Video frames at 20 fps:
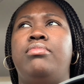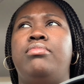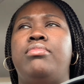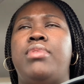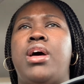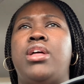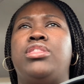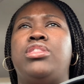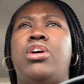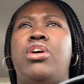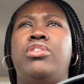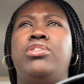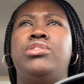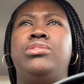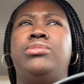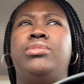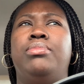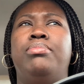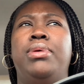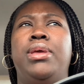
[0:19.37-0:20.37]
I thought this
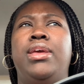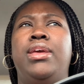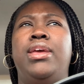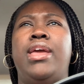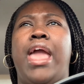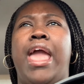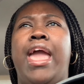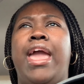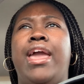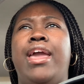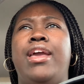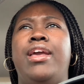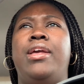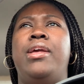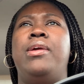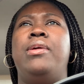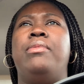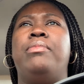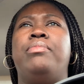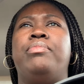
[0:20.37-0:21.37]
would be
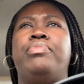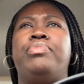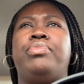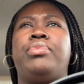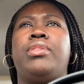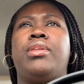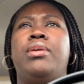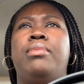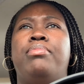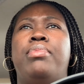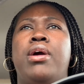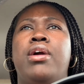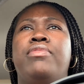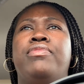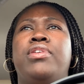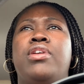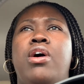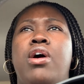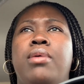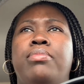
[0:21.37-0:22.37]
a
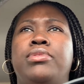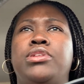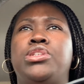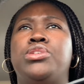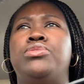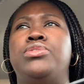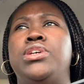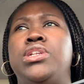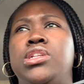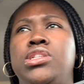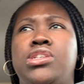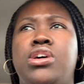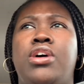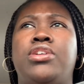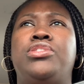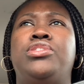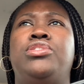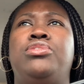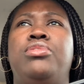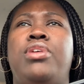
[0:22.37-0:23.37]
perfect opportunity to talk
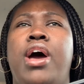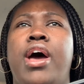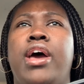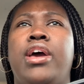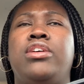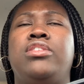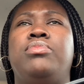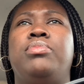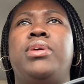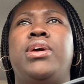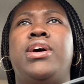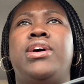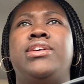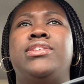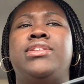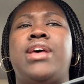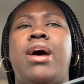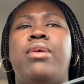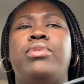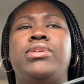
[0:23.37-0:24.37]
to you guys because
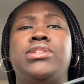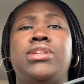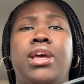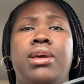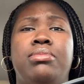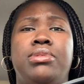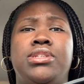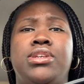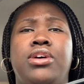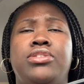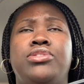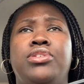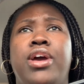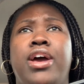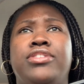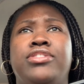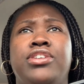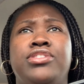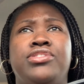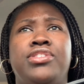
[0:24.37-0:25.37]
I wasn't able to talk to you
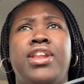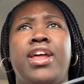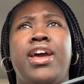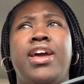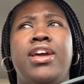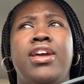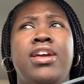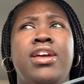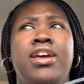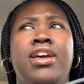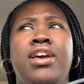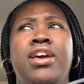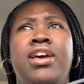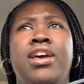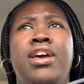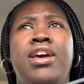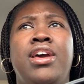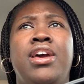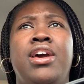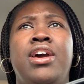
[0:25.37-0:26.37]
guys yesterday
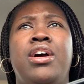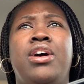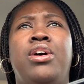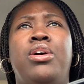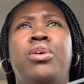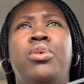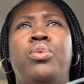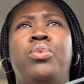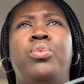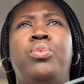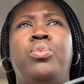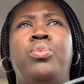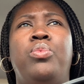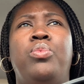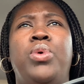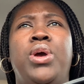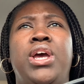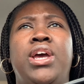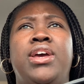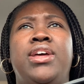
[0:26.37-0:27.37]

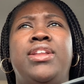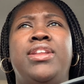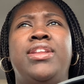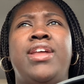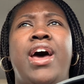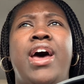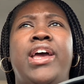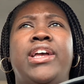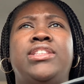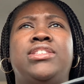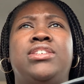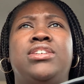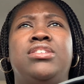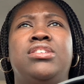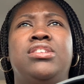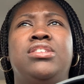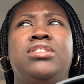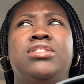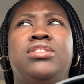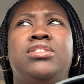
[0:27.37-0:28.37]
when I
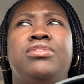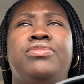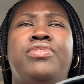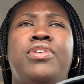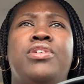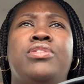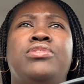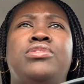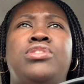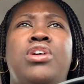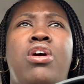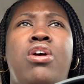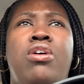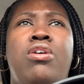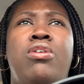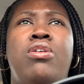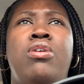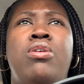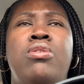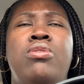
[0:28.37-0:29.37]
took the first
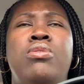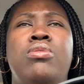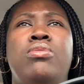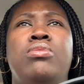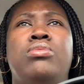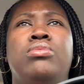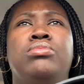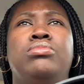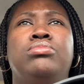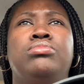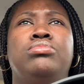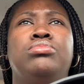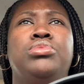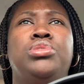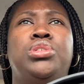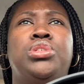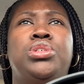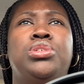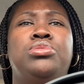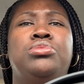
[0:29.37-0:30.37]
haul
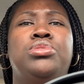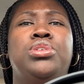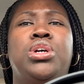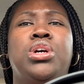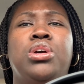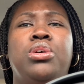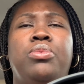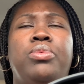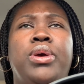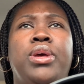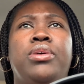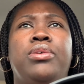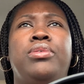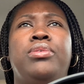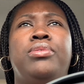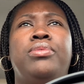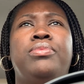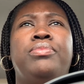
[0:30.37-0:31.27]
to the Goodwill.